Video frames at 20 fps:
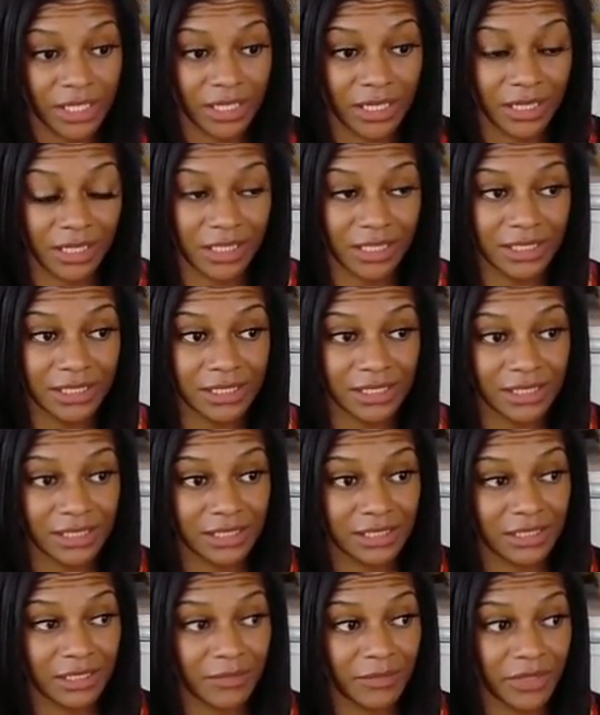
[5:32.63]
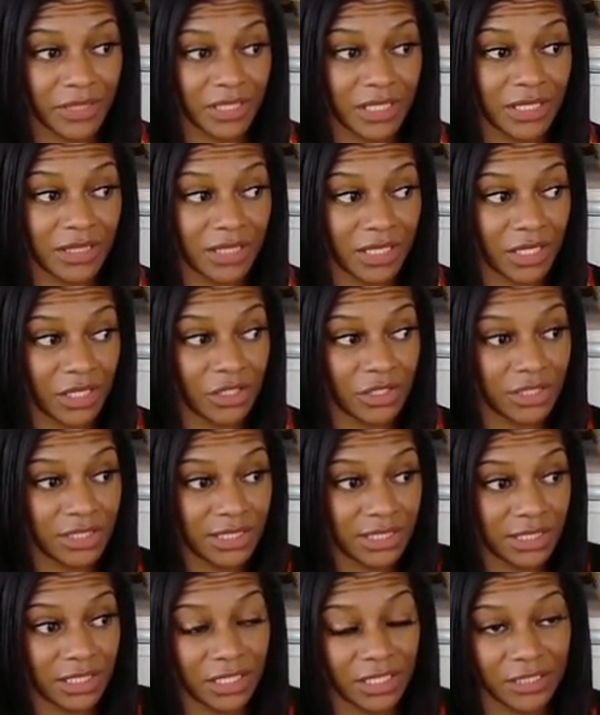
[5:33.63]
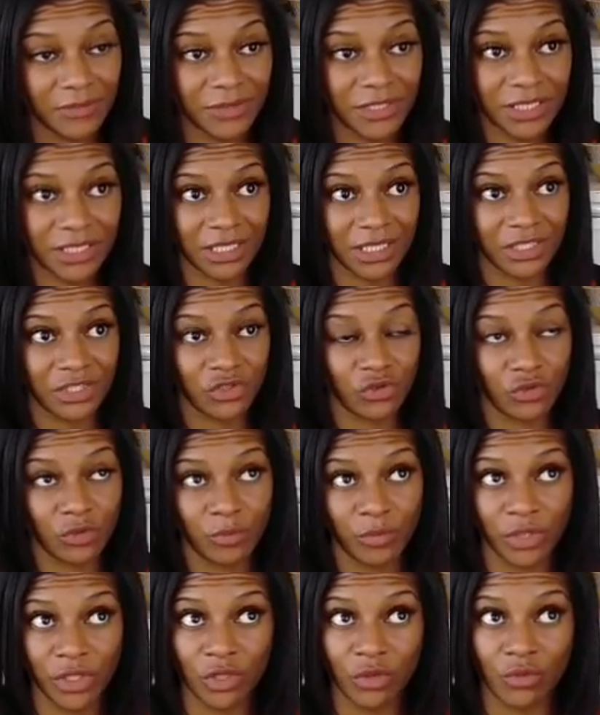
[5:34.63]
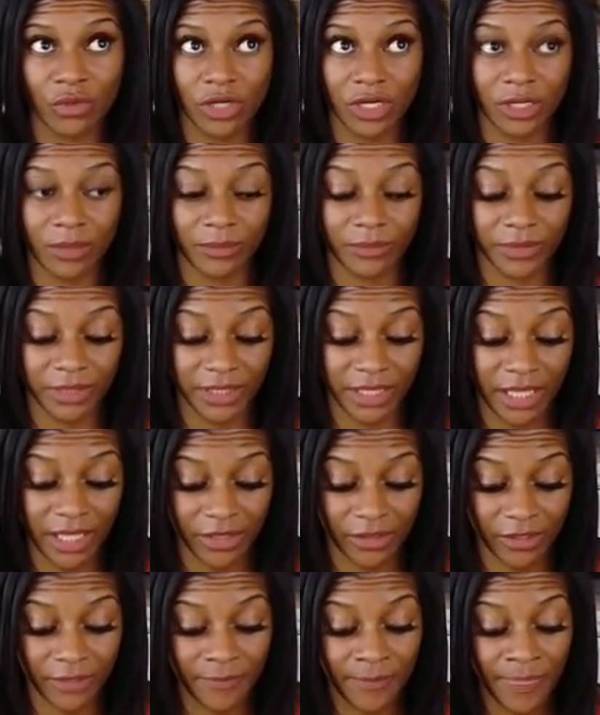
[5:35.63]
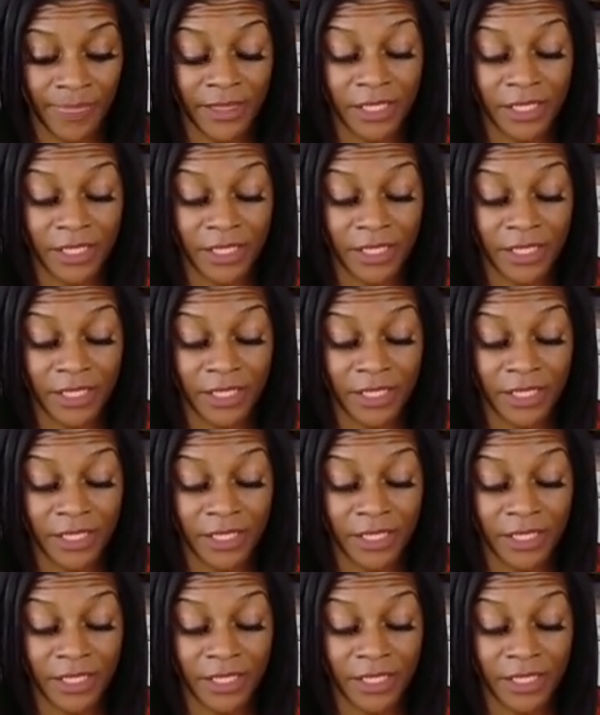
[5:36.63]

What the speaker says: this is something that you skipped that's tripping you up later.